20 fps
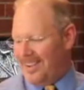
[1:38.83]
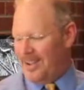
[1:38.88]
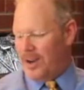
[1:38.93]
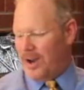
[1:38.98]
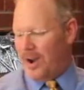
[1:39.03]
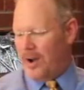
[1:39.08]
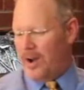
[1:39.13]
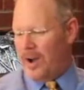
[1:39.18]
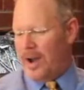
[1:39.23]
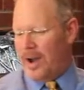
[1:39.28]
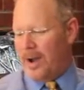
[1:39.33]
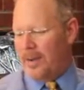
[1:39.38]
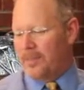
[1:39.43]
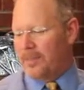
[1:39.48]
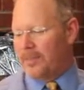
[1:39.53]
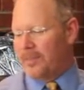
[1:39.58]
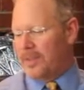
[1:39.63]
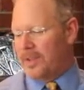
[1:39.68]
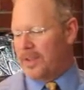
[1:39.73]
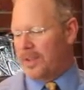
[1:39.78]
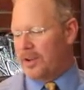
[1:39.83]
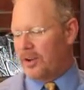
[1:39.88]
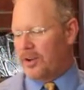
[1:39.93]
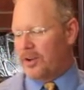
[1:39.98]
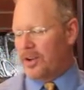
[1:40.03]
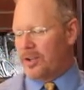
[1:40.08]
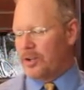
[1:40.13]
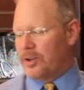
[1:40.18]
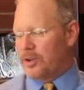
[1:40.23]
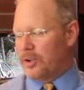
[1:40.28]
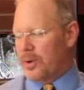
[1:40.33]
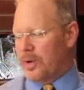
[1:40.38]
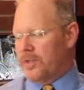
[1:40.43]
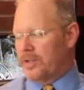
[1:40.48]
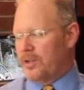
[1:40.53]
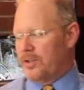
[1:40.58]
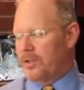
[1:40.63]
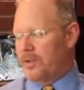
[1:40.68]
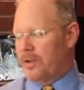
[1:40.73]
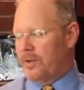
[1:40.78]
You're
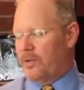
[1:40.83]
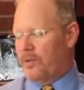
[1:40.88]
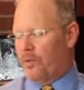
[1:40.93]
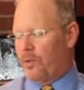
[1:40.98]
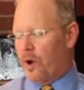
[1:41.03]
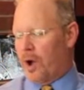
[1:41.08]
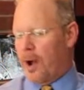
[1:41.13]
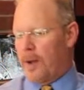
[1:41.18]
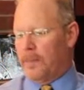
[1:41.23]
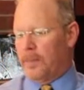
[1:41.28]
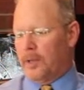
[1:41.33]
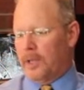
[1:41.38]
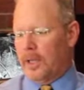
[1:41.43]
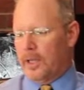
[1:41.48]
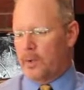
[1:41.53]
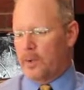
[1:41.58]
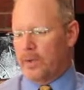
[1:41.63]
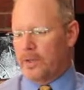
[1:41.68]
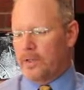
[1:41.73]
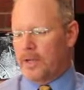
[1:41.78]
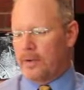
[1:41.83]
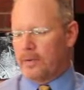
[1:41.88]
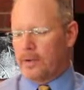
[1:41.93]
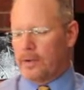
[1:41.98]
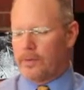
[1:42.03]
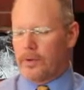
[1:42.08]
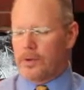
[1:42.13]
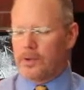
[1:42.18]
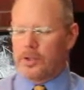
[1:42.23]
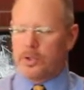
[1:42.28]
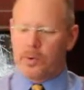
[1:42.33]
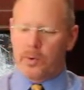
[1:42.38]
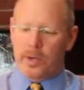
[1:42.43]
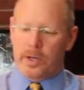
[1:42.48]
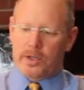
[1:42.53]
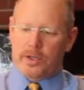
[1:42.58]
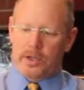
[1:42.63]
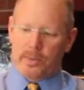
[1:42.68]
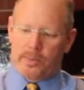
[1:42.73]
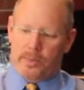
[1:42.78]
transitioning from liquids after the first 2
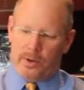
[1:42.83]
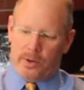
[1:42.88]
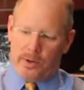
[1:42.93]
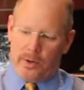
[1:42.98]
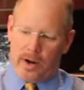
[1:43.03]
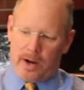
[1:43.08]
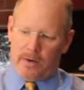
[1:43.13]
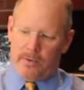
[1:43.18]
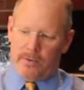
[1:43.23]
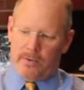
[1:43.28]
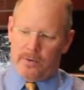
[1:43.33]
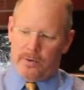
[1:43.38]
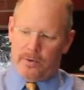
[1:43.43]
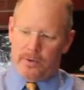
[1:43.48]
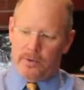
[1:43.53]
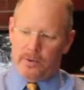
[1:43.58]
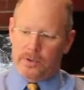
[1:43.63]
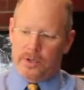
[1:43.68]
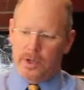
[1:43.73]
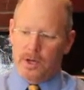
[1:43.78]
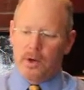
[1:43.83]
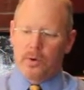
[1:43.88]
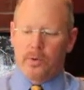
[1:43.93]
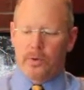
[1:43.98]
weeks to pureed foods,